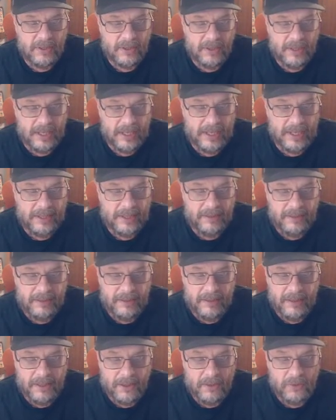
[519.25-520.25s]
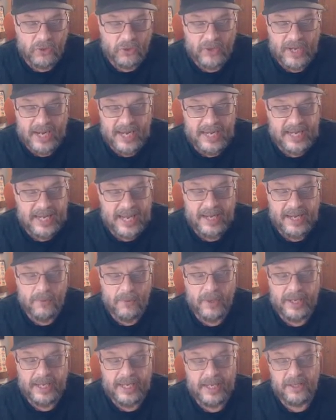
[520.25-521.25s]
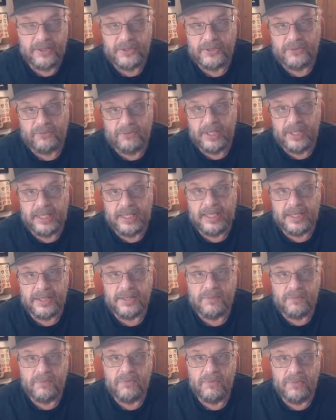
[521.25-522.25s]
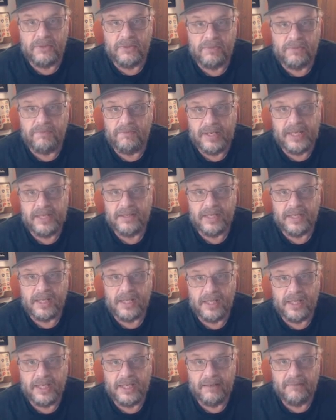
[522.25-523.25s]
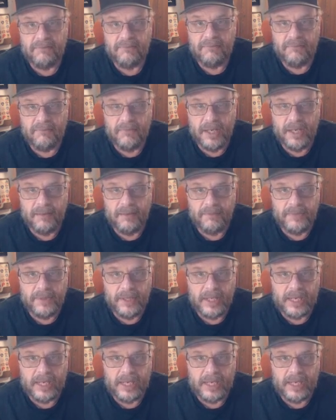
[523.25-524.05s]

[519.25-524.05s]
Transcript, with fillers: uh, you know, trade anyone else really is is basically um,